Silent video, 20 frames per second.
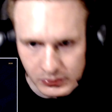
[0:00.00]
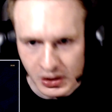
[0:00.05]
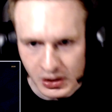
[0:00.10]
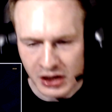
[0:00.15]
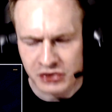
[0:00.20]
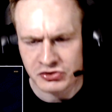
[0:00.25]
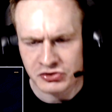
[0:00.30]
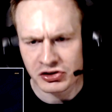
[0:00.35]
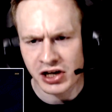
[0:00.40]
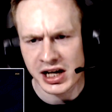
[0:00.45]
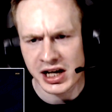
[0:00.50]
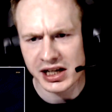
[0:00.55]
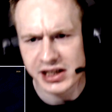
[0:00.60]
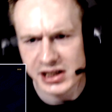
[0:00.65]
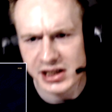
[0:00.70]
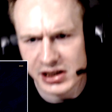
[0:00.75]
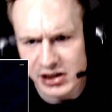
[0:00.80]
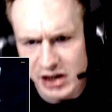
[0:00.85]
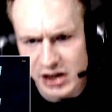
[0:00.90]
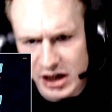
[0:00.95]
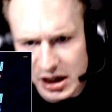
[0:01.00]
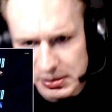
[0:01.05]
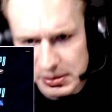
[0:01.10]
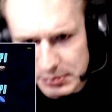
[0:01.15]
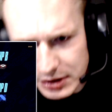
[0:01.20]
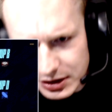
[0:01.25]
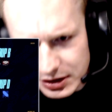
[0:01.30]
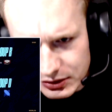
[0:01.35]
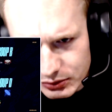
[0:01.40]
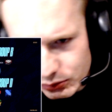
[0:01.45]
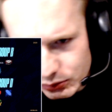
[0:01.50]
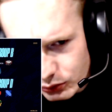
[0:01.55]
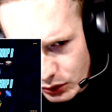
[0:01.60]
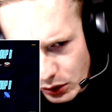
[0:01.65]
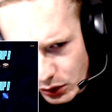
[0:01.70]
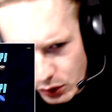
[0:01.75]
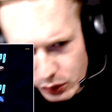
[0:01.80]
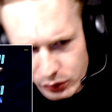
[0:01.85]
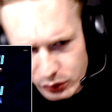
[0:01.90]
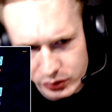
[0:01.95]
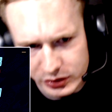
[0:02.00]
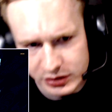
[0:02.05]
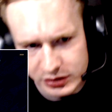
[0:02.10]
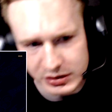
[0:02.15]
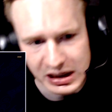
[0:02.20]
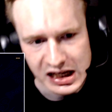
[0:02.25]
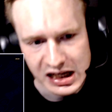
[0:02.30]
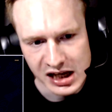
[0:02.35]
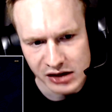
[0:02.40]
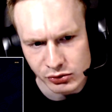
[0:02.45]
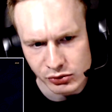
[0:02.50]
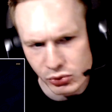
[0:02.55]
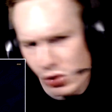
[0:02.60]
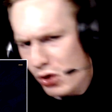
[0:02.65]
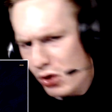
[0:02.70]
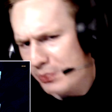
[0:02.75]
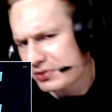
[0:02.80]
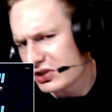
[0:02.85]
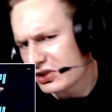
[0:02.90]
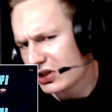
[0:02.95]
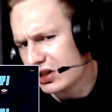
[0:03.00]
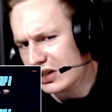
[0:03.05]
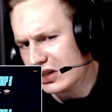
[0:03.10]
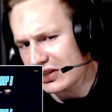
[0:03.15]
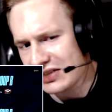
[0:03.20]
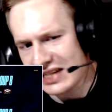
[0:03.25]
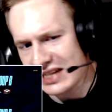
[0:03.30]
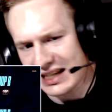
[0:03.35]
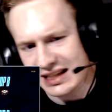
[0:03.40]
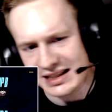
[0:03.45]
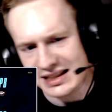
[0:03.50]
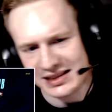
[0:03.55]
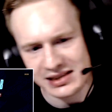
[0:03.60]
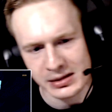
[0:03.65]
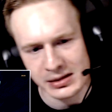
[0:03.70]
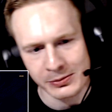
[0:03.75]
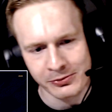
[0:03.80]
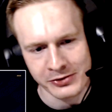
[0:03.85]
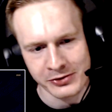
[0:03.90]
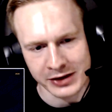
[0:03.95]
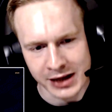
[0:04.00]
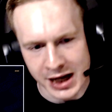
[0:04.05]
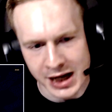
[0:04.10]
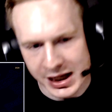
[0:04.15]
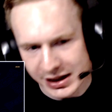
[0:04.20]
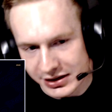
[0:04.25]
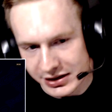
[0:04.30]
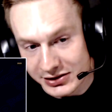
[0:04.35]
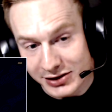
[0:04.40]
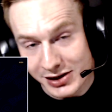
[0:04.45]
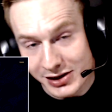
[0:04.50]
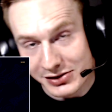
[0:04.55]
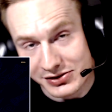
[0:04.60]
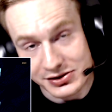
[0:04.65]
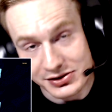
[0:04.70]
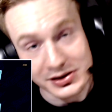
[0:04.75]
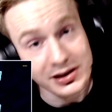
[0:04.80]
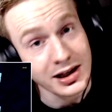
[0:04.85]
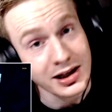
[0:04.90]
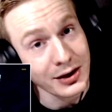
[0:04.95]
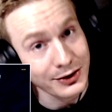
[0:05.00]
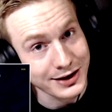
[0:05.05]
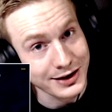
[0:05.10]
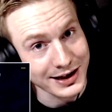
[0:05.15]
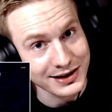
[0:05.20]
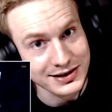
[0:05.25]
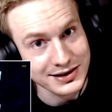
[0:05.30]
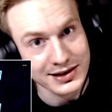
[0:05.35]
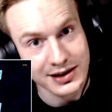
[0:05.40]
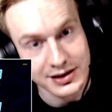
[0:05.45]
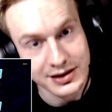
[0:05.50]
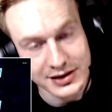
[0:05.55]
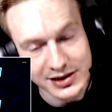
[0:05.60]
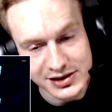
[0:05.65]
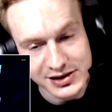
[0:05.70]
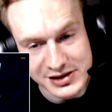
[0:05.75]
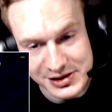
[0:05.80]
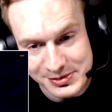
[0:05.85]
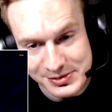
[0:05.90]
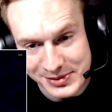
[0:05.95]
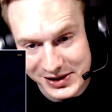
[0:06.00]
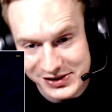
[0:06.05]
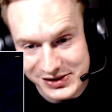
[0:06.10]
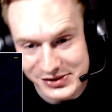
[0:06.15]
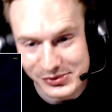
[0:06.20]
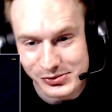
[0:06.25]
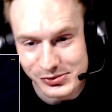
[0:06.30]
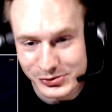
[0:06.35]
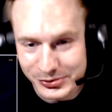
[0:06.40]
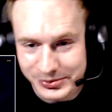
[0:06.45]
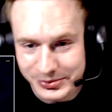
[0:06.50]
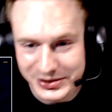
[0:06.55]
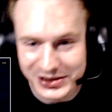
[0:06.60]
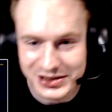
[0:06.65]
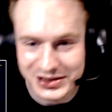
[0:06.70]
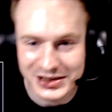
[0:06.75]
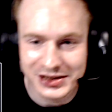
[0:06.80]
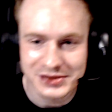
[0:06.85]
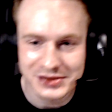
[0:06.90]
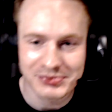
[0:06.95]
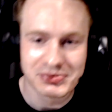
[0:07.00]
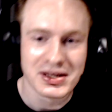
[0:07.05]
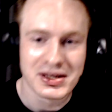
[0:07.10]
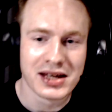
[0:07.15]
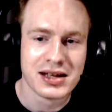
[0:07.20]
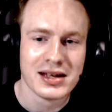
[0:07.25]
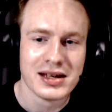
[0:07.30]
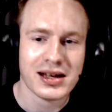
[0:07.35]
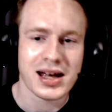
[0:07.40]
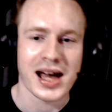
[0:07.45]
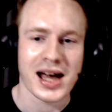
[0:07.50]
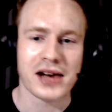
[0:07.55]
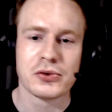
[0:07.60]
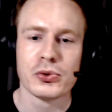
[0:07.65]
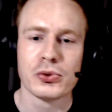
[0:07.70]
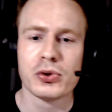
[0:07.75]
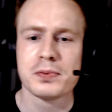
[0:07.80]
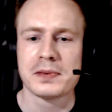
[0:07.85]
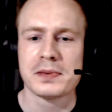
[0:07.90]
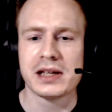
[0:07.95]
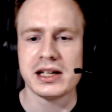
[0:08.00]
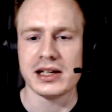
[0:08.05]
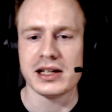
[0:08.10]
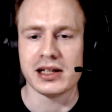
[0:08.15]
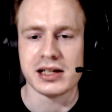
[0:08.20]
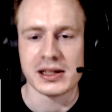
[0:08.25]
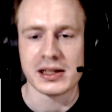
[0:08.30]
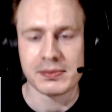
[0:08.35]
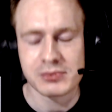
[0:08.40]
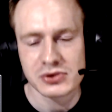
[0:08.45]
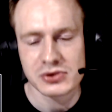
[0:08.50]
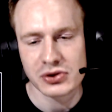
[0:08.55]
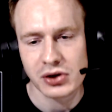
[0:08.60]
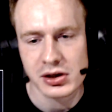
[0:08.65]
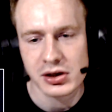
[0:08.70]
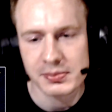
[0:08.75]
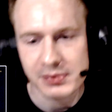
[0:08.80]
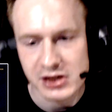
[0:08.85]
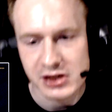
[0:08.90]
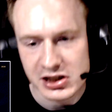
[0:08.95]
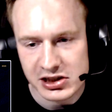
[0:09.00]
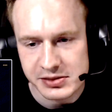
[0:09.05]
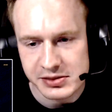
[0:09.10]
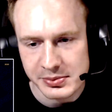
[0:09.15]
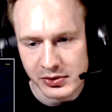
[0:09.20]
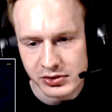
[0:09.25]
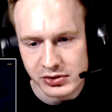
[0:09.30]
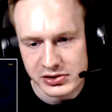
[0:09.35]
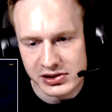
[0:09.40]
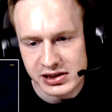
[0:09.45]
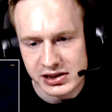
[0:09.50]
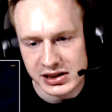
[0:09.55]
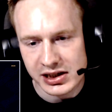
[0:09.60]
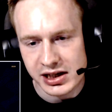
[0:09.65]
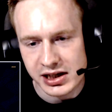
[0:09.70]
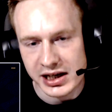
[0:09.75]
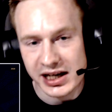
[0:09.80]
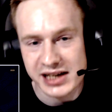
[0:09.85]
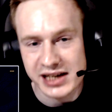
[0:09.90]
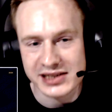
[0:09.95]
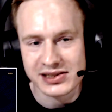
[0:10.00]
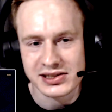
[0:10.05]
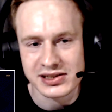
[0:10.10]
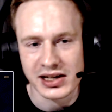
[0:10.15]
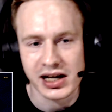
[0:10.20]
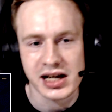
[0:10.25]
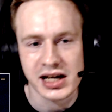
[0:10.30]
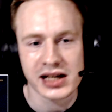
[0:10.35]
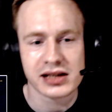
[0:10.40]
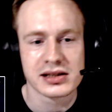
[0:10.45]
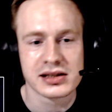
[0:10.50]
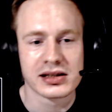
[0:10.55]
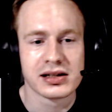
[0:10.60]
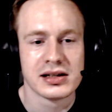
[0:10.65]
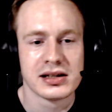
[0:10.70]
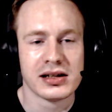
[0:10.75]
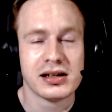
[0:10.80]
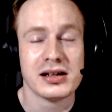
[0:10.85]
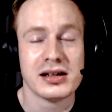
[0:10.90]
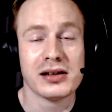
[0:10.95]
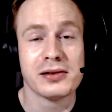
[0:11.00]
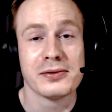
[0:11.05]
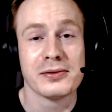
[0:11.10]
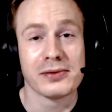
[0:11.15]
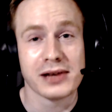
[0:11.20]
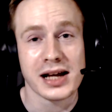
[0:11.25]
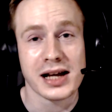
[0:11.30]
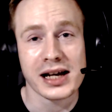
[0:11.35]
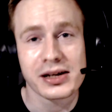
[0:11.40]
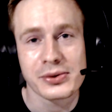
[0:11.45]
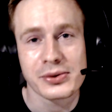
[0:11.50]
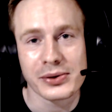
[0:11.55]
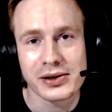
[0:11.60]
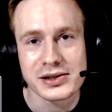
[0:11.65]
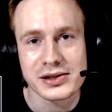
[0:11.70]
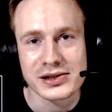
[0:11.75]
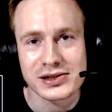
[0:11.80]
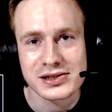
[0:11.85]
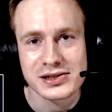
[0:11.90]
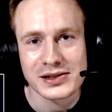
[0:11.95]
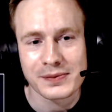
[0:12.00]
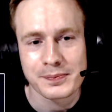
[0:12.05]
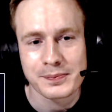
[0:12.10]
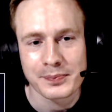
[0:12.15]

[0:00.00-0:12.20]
JD Gaming, Rogue. Group C, TSM, Fnatic, Genji. Now that's a spicy group, isn't it? And Group D, Top Esports, DRX, and FlyQuest.